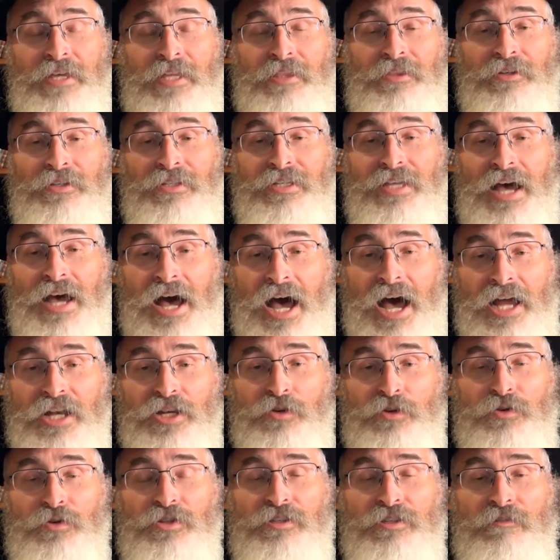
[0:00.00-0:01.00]
that there's
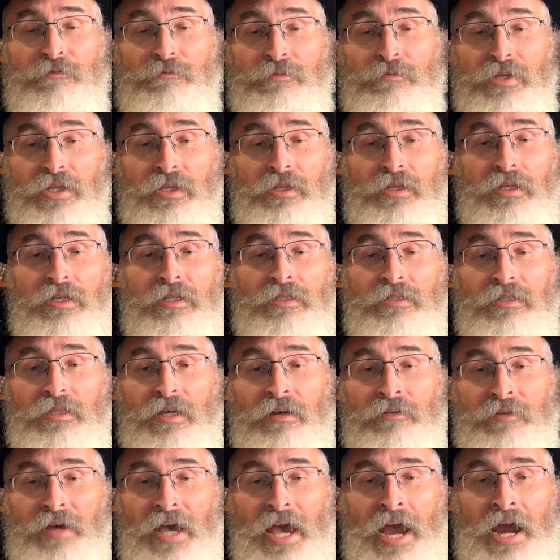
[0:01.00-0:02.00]
hundreds of millions
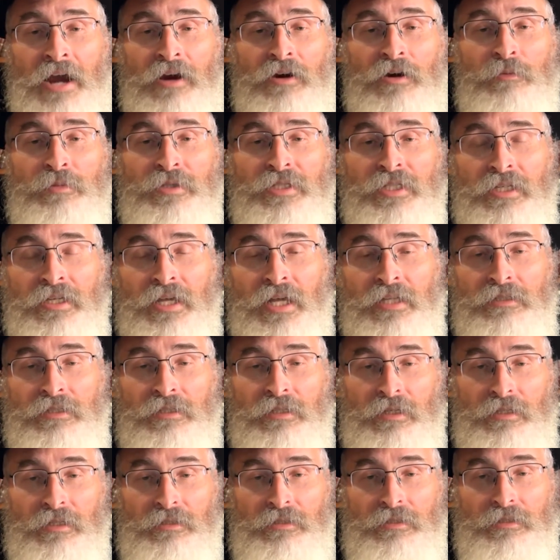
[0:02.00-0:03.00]
of Arabs
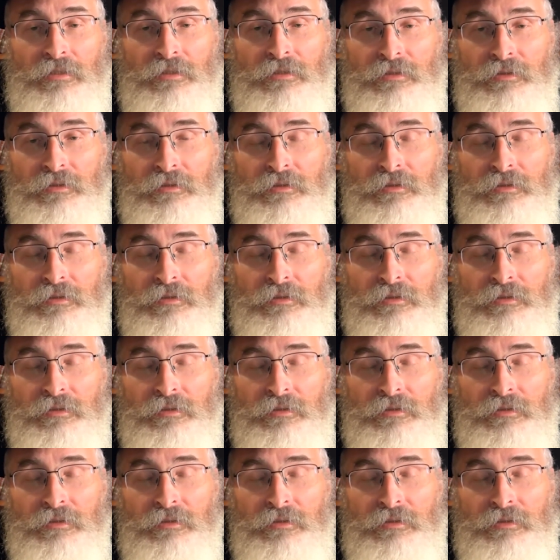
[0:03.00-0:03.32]
against us.